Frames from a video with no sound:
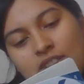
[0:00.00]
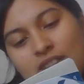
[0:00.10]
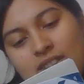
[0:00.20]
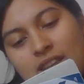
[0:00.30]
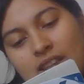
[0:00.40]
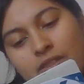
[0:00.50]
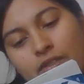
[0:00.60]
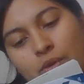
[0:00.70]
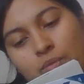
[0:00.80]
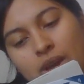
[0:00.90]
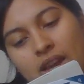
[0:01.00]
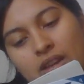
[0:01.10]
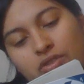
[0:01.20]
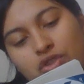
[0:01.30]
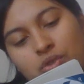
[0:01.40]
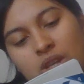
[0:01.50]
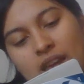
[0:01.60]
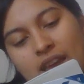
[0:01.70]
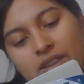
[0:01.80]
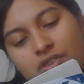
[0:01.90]
Just then the phone rang.
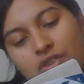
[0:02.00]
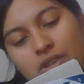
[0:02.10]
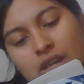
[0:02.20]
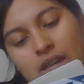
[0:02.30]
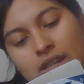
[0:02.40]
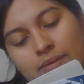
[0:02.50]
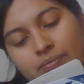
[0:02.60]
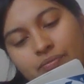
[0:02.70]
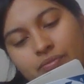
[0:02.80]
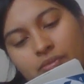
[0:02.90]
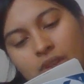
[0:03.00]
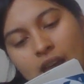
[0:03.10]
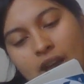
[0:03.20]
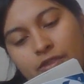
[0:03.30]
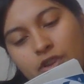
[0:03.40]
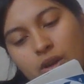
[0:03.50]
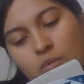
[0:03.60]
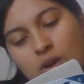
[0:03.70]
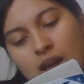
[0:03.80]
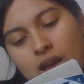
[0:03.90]
Judy answered it. After a
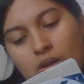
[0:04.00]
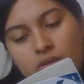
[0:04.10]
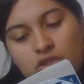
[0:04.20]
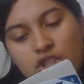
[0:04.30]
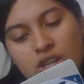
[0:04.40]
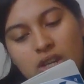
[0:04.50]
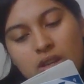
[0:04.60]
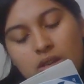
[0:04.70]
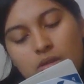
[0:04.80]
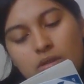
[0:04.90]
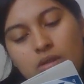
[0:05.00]
while, she